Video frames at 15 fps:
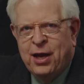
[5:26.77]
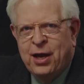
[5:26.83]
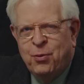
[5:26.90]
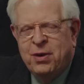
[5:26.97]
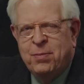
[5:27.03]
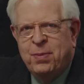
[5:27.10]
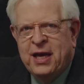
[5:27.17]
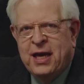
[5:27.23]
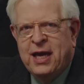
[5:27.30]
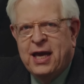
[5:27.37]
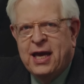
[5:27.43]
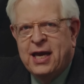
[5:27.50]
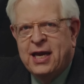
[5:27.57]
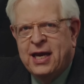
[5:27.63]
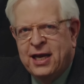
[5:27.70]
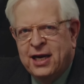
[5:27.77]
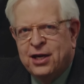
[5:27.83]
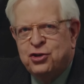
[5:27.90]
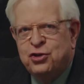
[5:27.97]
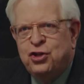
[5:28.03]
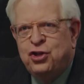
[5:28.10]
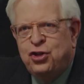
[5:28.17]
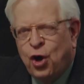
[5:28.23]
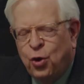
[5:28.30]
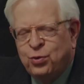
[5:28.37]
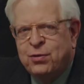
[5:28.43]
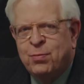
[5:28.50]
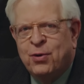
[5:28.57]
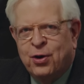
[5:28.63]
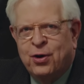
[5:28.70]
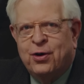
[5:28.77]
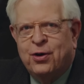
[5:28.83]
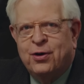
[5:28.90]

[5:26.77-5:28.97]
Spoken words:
It would be, in English, don't murder.